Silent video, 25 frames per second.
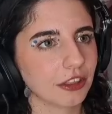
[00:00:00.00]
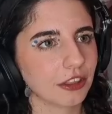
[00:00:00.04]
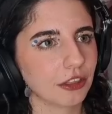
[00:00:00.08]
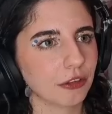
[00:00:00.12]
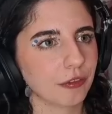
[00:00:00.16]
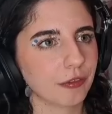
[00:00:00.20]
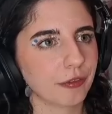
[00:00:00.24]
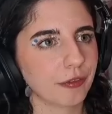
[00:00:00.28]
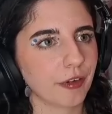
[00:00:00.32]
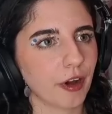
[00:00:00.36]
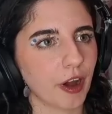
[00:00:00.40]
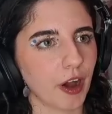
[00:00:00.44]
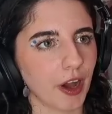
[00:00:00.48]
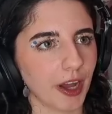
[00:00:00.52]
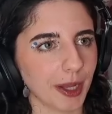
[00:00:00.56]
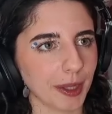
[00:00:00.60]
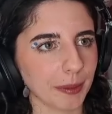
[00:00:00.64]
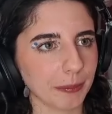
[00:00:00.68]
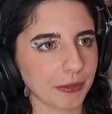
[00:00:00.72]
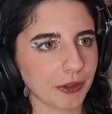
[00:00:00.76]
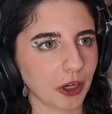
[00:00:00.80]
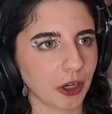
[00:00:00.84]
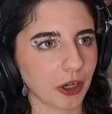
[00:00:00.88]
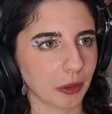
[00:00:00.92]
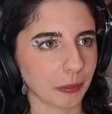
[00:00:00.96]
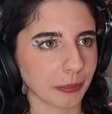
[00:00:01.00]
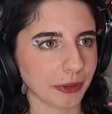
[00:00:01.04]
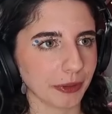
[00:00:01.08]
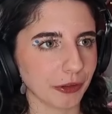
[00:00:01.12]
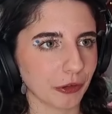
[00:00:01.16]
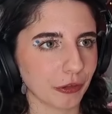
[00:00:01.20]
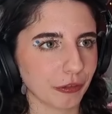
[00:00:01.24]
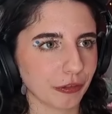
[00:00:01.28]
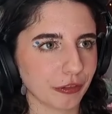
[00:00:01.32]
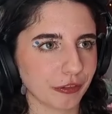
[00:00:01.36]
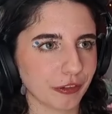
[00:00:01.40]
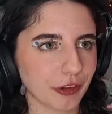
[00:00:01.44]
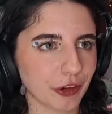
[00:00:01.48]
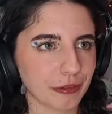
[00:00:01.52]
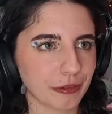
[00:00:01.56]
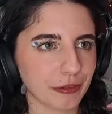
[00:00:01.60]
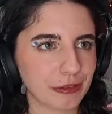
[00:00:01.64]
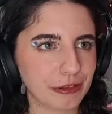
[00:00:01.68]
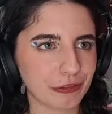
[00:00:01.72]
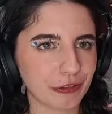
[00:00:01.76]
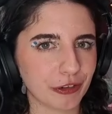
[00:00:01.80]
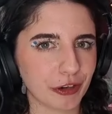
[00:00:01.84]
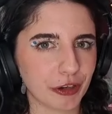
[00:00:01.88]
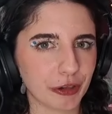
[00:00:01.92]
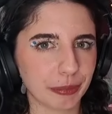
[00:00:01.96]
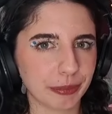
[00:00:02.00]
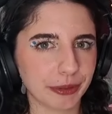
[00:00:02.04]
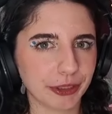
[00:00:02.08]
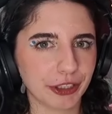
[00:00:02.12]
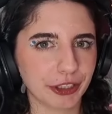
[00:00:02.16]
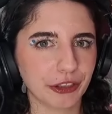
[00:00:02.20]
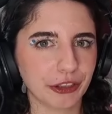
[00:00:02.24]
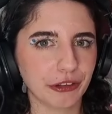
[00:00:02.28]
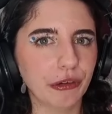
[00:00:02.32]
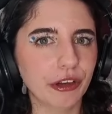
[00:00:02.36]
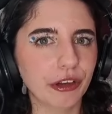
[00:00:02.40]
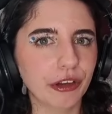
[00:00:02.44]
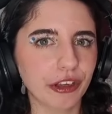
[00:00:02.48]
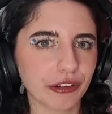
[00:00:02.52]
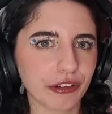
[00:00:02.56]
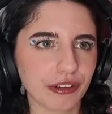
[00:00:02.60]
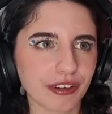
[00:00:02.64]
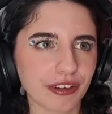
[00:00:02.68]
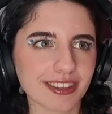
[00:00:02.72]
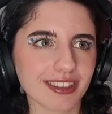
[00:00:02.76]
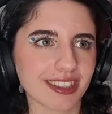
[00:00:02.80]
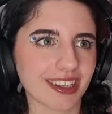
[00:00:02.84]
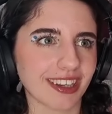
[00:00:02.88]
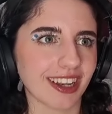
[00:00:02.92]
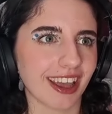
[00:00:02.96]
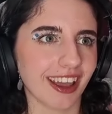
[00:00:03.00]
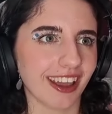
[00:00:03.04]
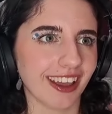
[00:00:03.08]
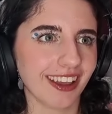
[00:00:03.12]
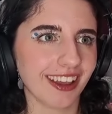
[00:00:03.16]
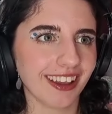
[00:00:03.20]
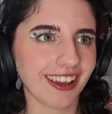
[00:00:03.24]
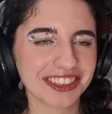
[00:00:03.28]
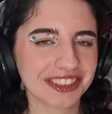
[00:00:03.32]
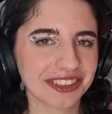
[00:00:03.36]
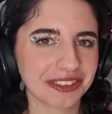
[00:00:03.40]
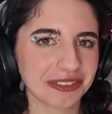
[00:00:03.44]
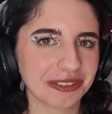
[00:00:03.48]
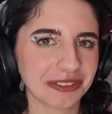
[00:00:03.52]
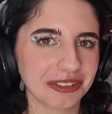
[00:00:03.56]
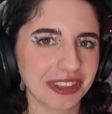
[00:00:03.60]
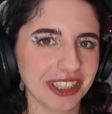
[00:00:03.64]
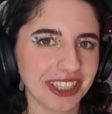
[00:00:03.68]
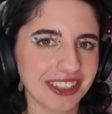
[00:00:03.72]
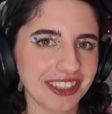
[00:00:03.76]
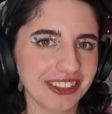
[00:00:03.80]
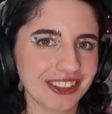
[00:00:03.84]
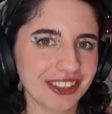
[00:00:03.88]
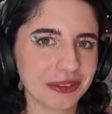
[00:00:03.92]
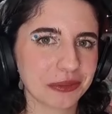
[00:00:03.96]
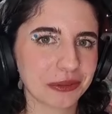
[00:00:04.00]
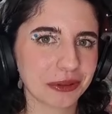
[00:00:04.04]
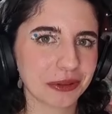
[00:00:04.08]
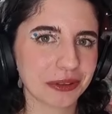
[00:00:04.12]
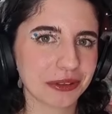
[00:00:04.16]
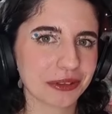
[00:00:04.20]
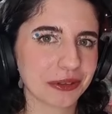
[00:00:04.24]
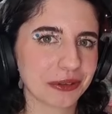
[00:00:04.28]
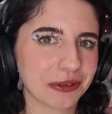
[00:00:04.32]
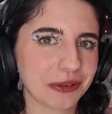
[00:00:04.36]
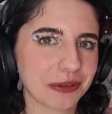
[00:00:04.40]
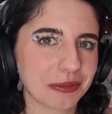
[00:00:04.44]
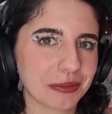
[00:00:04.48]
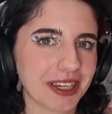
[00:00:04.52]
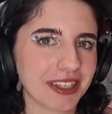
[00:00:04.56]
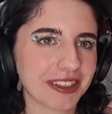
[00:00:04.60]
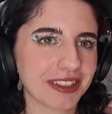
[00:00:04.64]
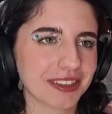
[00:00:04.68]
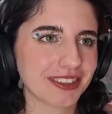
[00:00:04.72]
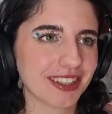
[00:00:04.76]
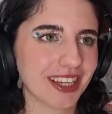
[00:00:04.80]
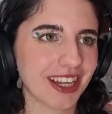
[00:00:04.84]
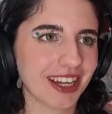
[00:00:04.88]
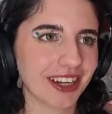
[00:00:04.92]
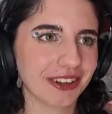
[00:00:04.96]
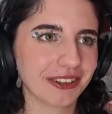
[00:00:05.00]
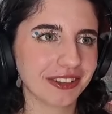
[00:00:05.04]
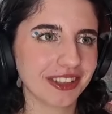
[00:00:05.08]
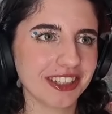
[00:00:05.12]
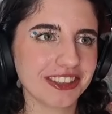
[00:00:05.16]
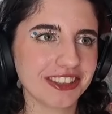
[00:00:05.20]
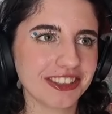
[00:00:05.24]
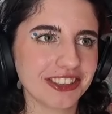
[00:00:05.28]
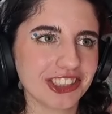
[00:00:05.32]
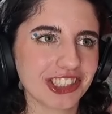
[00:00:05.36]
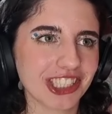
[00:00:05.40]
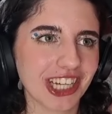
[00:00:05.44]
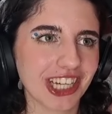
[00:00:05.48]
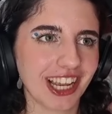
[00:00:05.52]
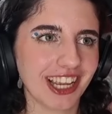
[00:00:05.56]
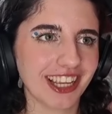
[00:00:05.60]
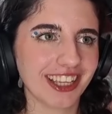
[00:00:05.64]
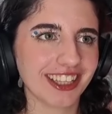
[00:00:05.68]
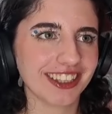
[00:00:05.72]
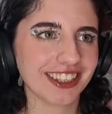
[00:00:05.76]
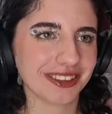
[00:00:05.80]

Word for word: The vibe coming off of her is very peculiar, isn't it? She really did want to talk about Sal, didn't she?